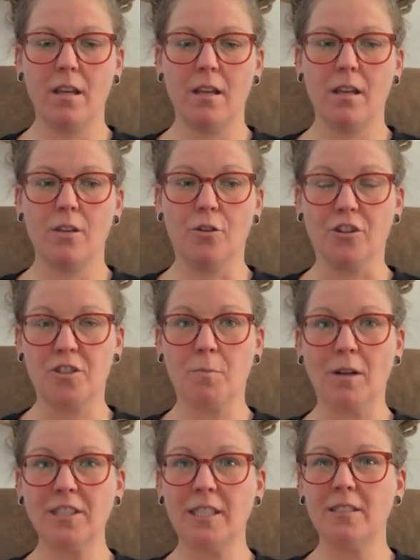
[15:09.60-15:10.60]
your
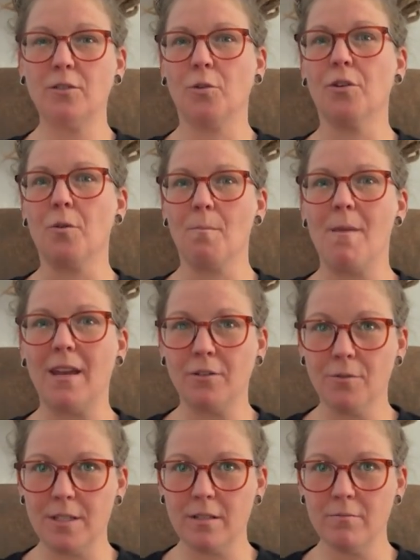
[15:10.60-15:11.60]
expressions or your
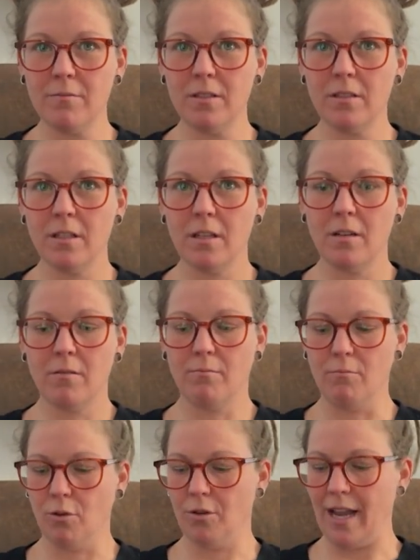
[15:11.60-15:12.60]
mannerisms,
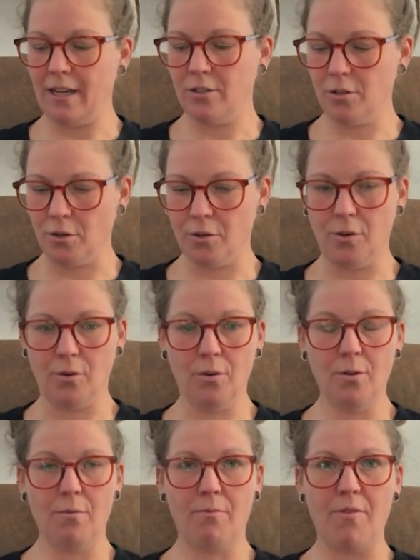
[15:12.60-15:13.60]
more
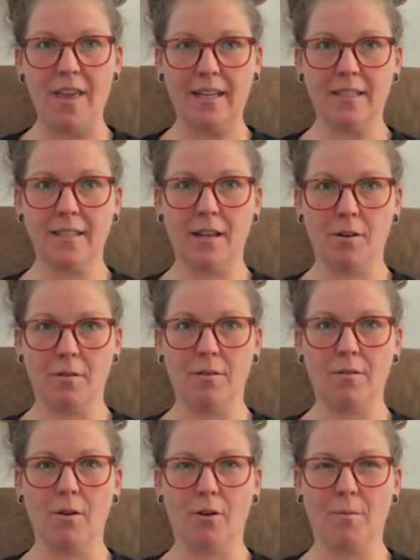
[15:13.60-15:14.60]
external things that
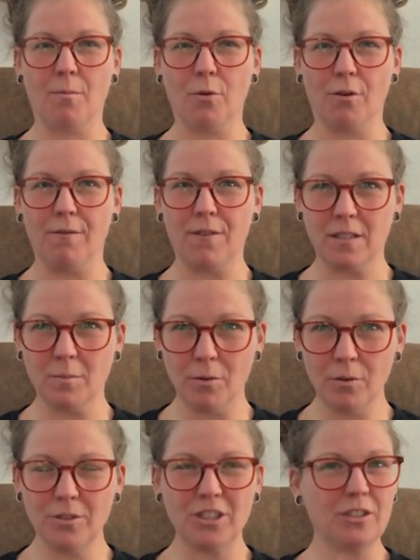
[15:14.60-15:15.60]
are more
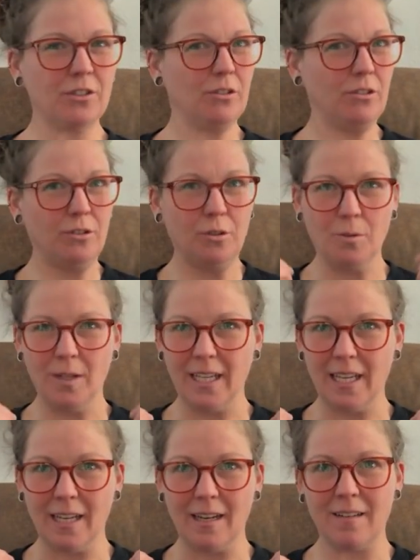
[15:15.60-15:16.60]
visible, just tuning
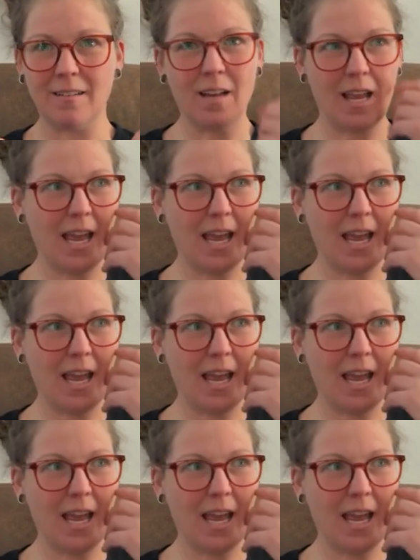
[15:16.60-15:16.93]
in.